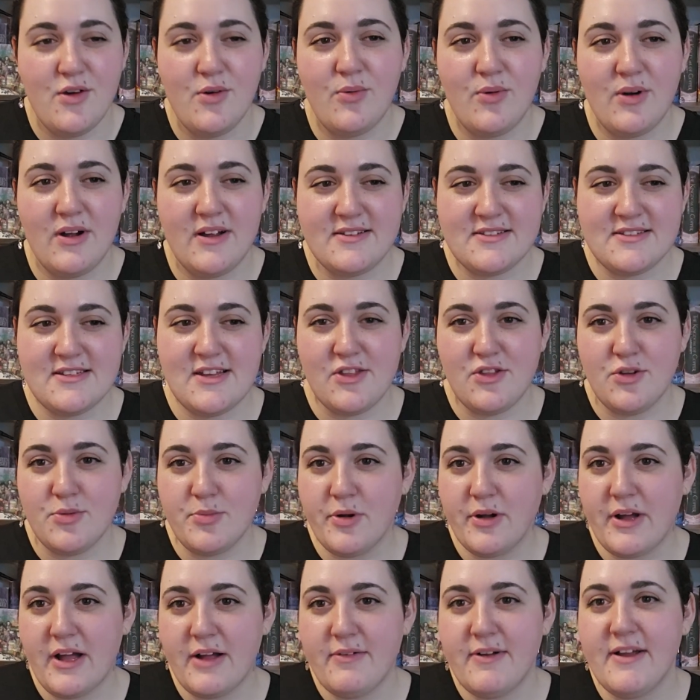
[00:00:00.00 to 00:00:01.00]
whereas the other
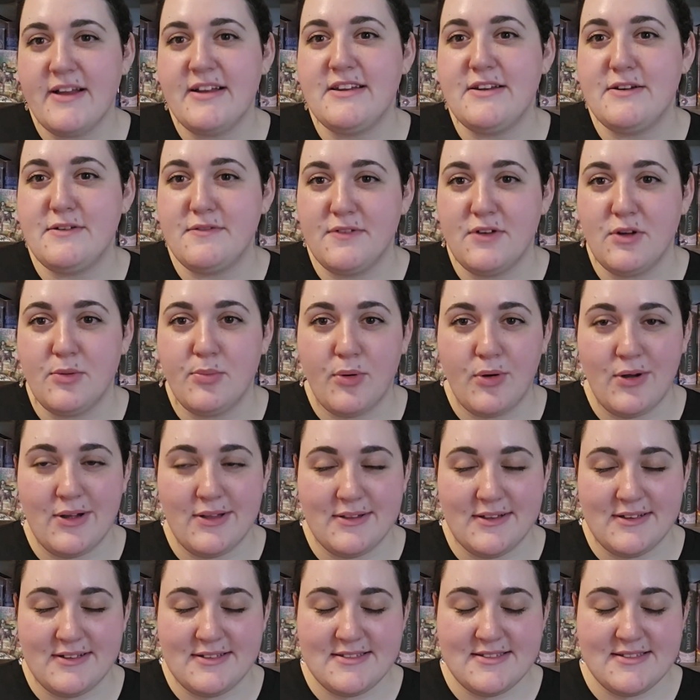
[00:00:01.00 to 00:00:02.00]
book I read didn't feel
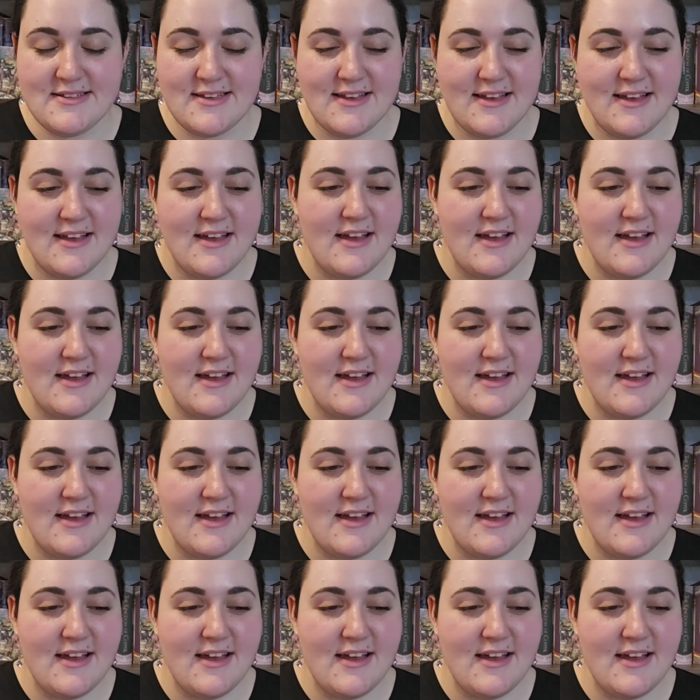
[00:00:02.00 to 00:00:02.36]
pointless.